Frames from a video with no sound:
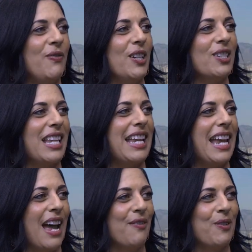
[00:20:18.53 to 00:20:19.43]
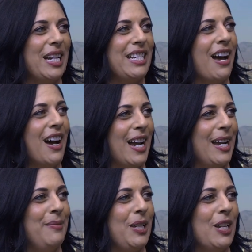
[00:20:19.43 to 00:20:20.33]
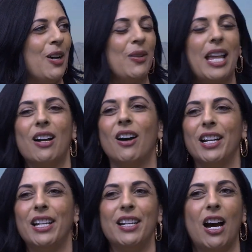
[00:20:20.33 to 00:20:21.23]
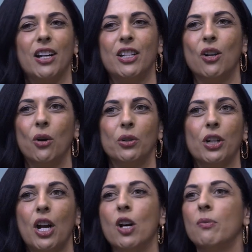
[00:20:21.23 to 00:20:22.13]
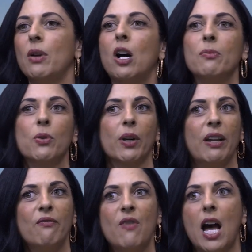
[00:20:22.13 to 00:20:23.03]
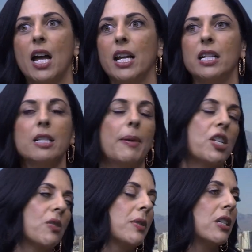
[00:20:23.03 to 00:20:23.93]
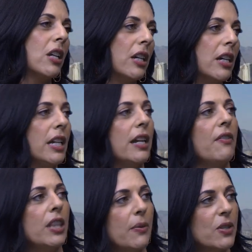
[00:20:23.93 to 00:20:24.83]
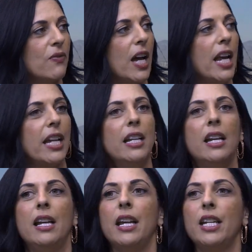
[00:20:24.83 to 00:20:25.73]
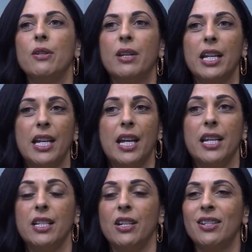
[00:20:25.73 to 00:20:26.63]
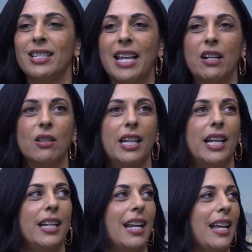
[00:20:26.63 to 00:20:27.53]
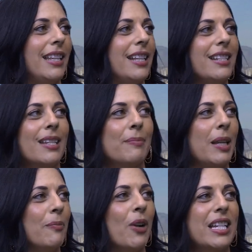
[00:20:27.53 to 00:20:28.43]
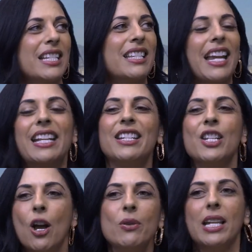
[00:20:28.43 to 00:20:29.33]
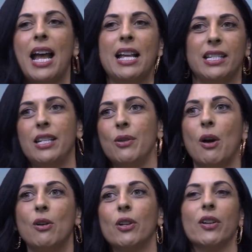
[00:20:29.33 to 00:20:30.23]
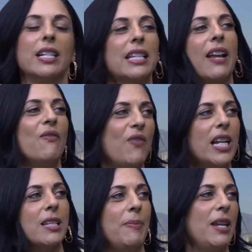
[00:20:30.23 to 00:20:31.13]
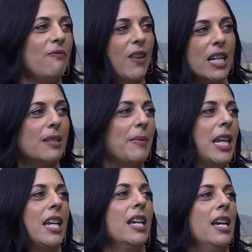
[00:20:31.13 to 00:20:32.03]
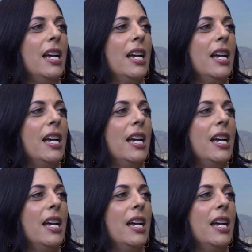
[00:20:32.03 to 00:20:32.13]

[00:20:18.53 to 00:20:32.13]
feels like every time, like on an older home, the home's working fine, inspection was good, everything was fine. You get in, you settle in, and then something breaks. It's like it knows it has a new owner. It's like, fix me, fix me.